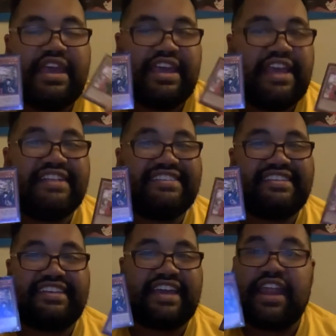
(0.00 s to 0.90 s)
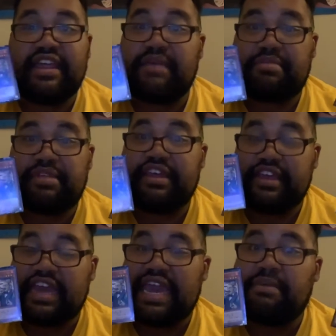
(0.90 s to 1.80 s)
it's kind of like playing a
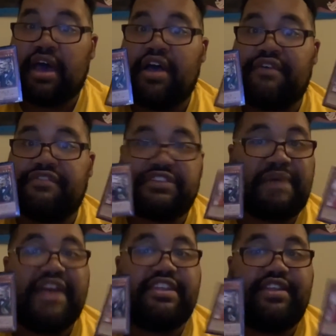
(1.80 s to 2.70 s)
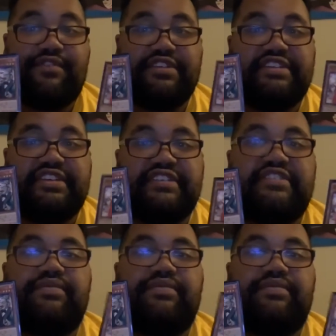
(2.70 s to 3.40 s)
game of spot the differences.